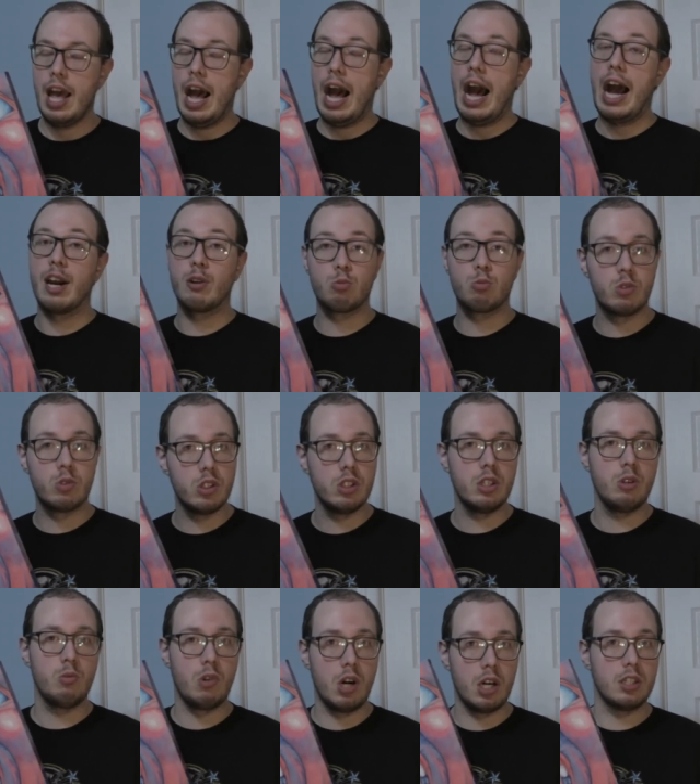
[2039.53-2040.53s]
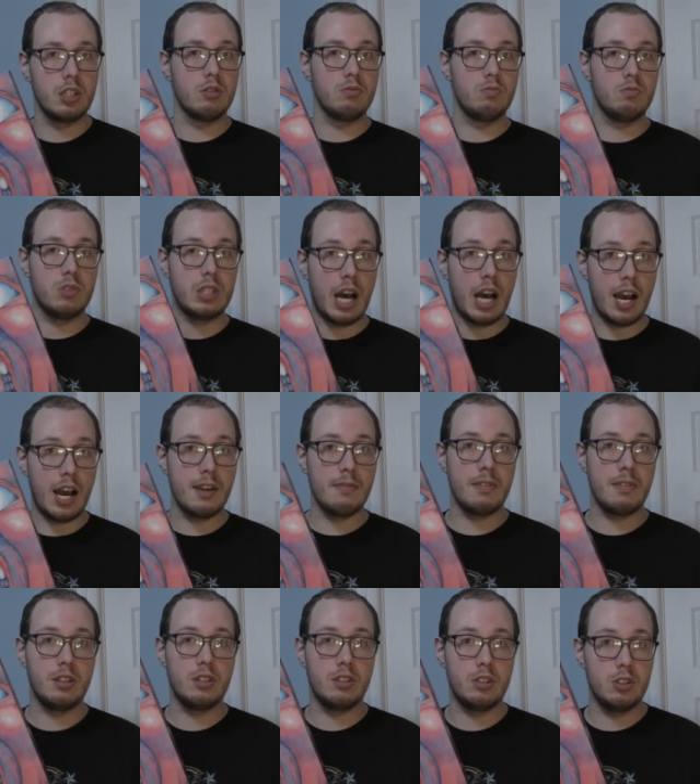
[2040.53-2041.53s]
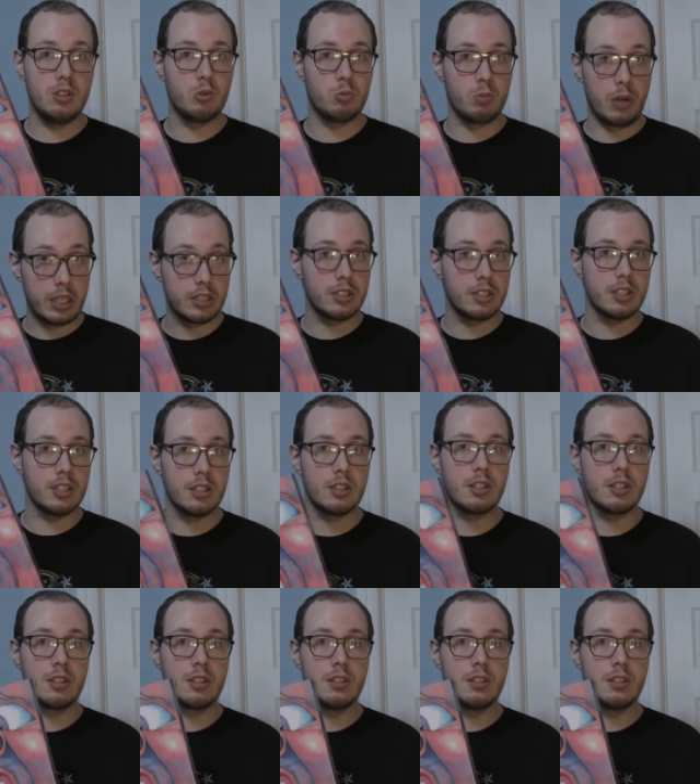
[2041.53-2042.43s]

I really want to dive into the rest of their